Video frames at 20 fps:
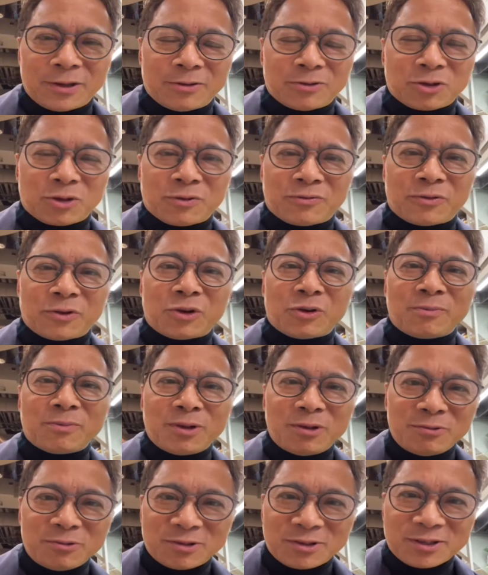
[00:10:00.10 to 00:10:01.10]
you. It's good for your
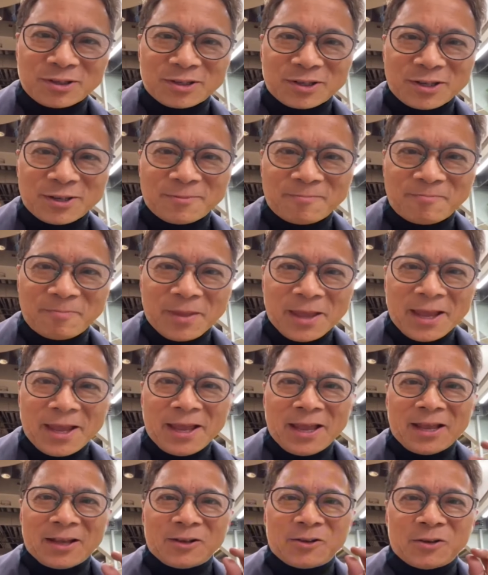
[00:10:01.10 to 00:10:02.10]
immune system,
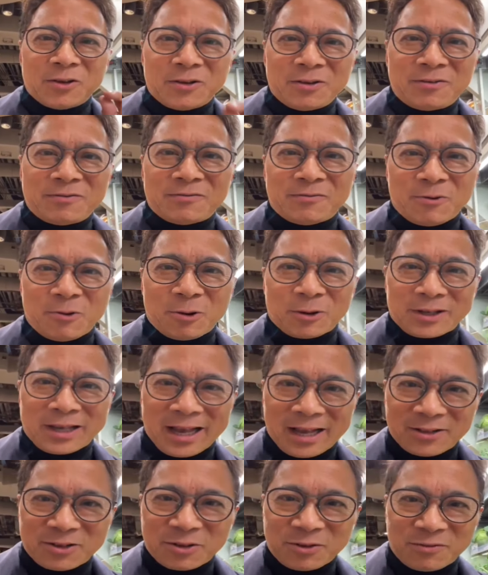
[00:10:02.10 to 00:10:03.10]
good for
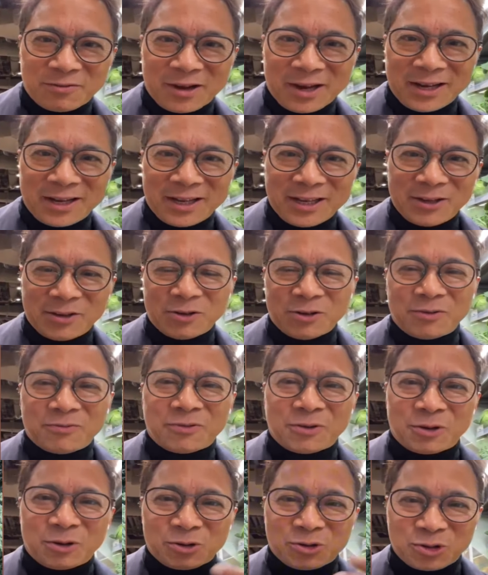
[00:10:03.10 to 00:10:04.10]
cancer fighting, good
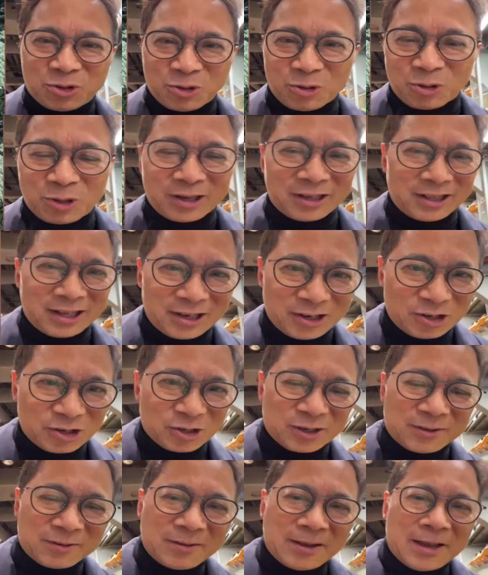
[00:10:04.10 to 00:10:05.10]
for your
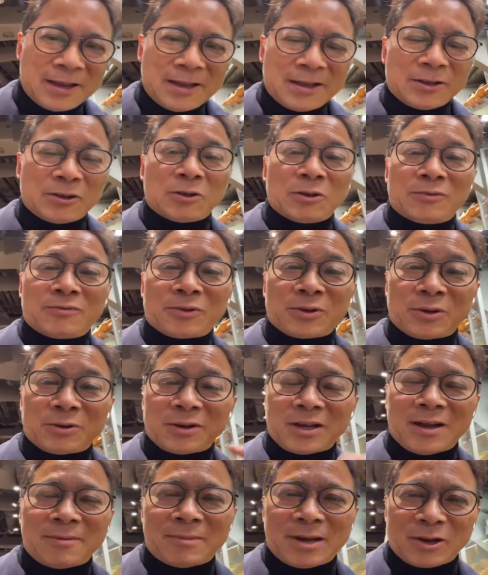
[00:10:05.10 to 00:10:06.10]
circulation, good for your
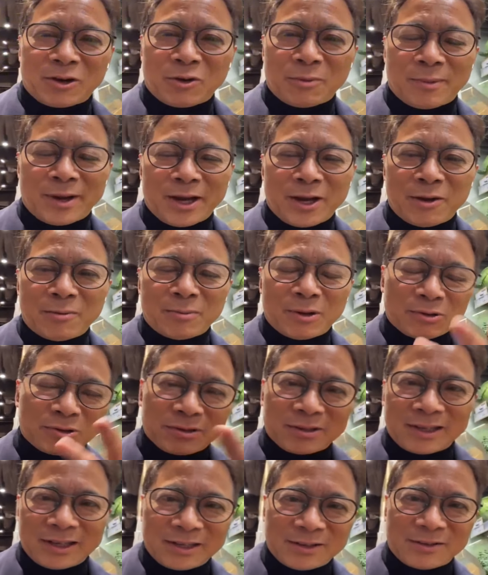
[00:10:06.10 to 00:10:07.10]
gut microbiome. Most
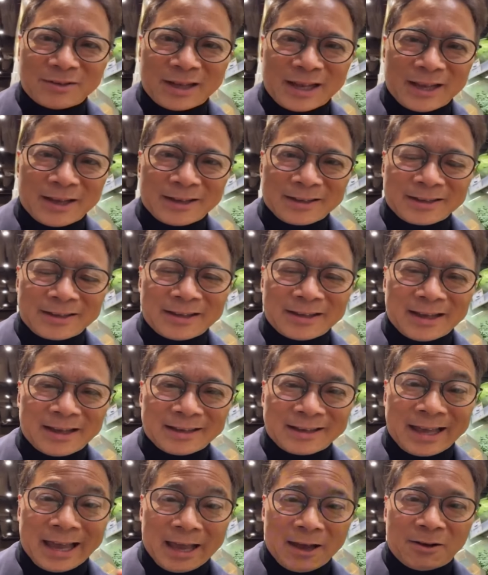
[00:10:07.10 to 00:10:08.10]
of these
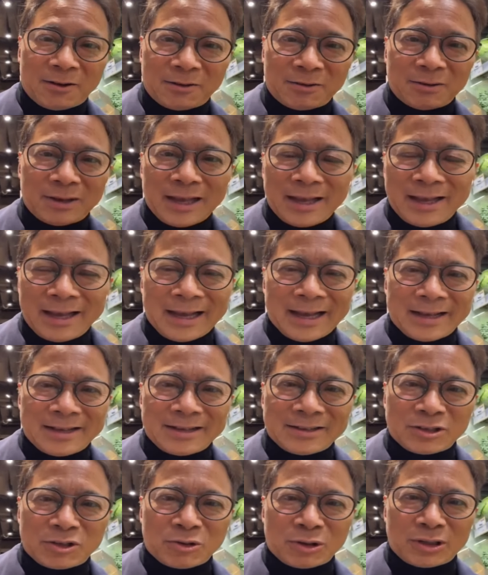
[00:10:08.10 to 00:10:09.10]
kale
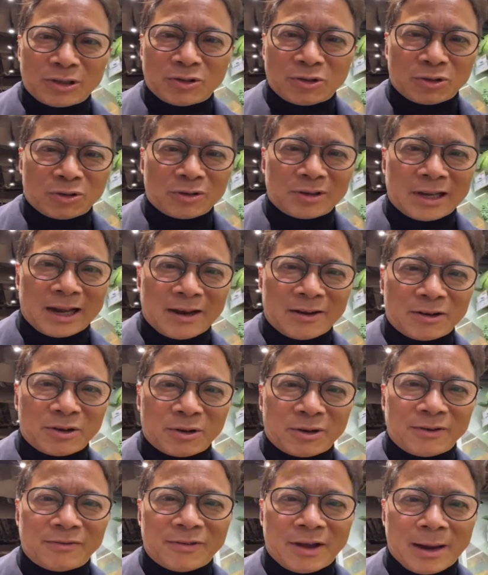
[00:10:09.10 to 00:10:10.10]
has great source of
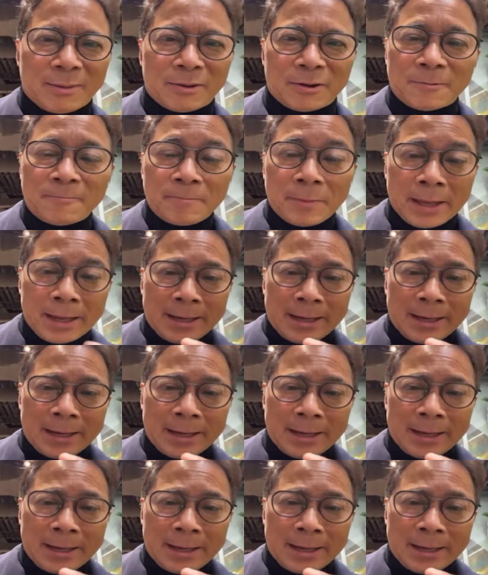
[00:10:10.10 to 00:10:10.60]
dietary fiber.